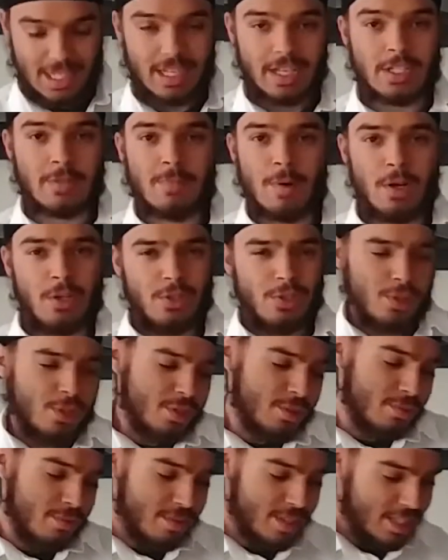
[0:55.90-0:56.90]
It's brown
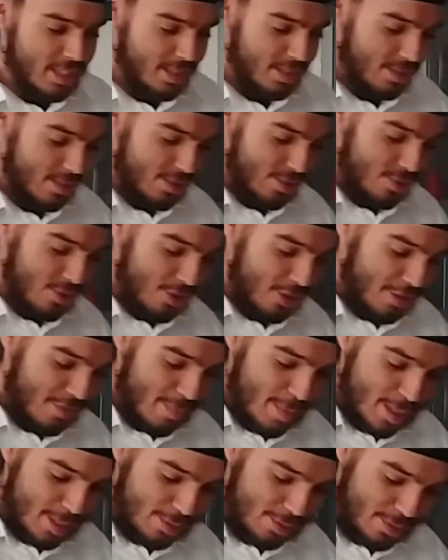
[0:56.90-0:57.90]
sugar, that's just the sugar of
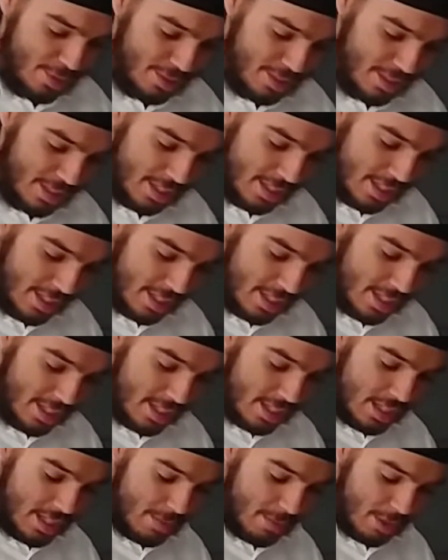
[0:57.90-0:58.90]
my choice.
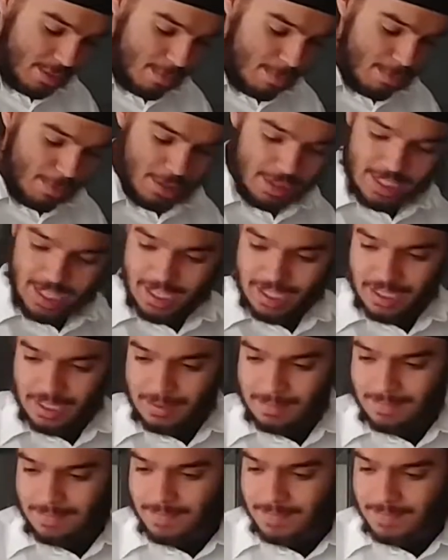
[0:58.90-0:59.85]
I'm going to be putting that in.